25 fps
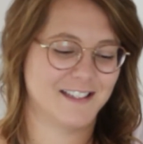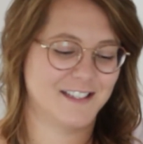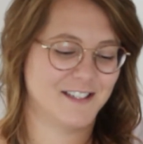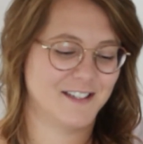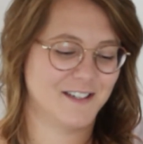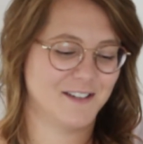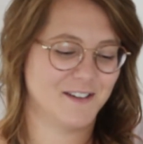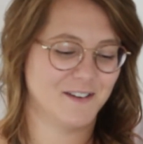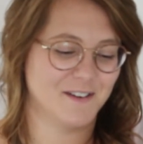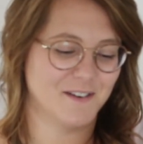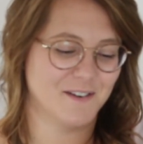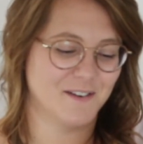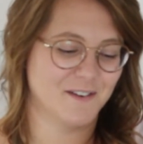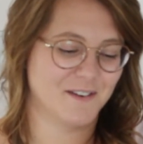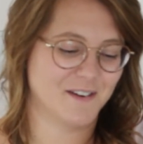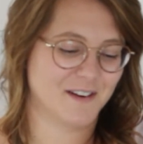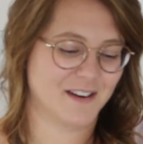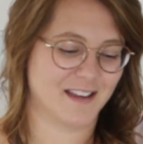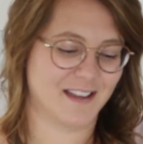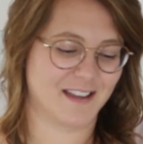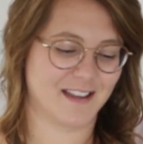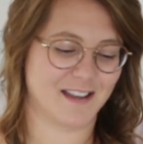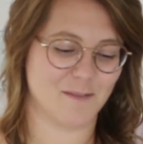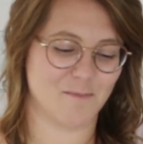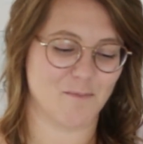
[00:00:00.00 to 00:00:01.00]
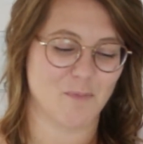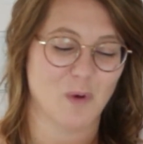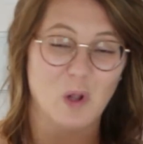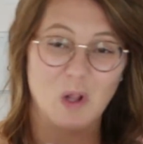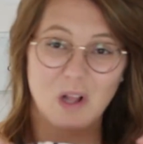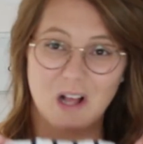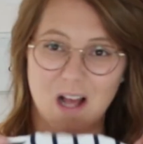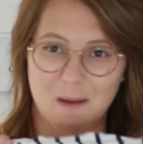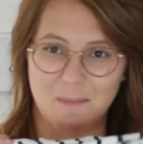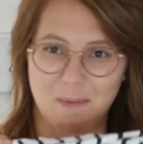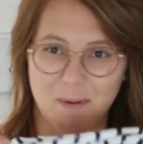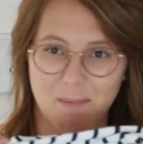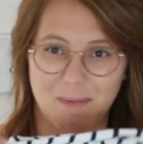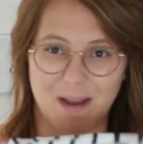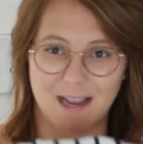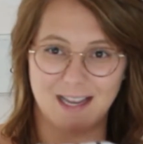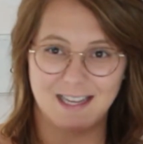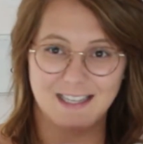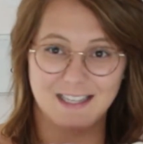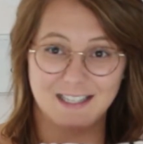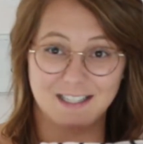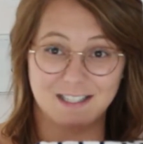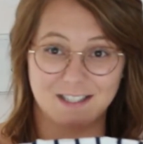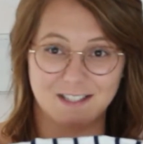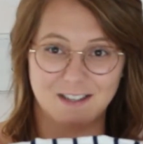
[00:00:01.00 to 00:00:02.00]
to bulk up
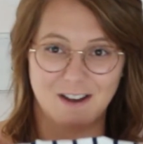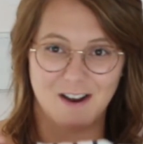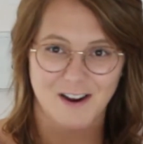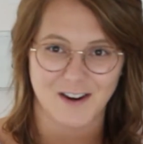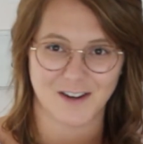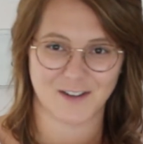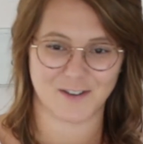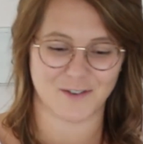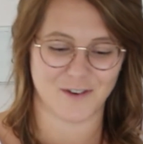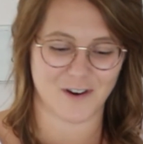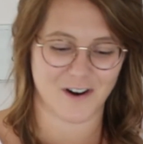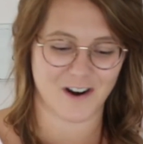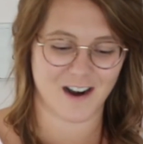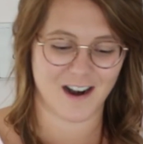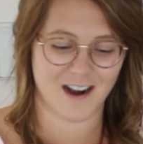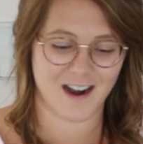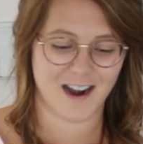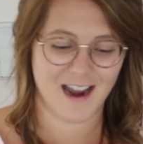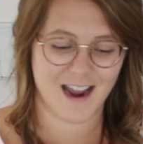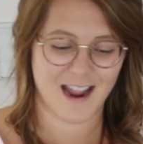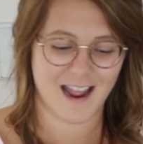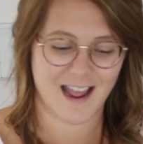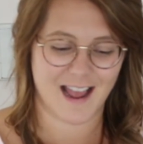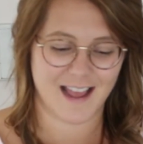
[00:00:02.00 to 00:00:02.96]
my sock drawer.